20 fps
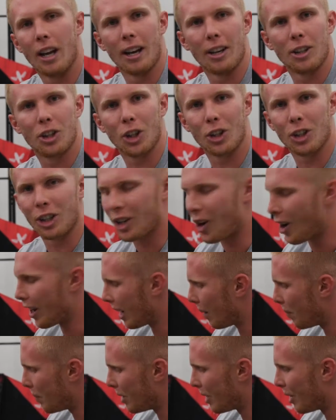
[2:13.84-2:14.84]
shoot the kite
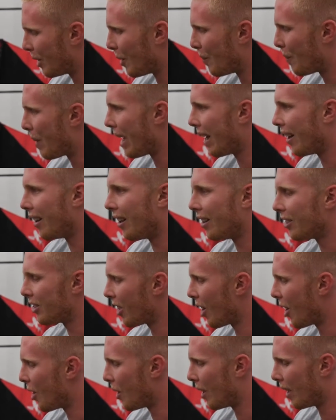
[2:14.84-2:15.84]
up into the power
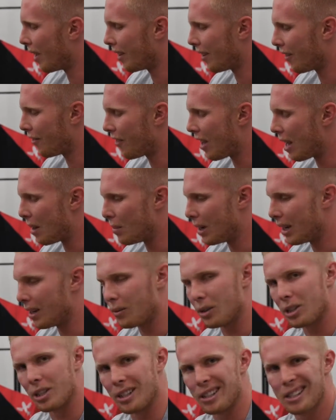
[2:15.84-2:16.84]
zone a fair bit,
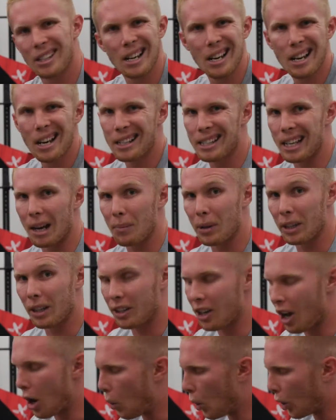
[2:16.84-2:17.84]
which is something I
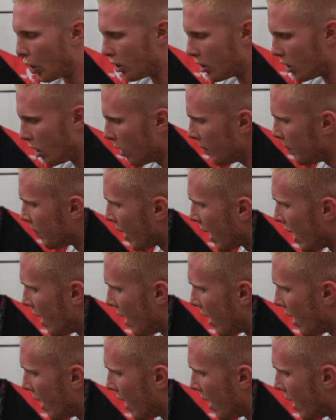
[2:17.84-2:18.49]
don't want to do.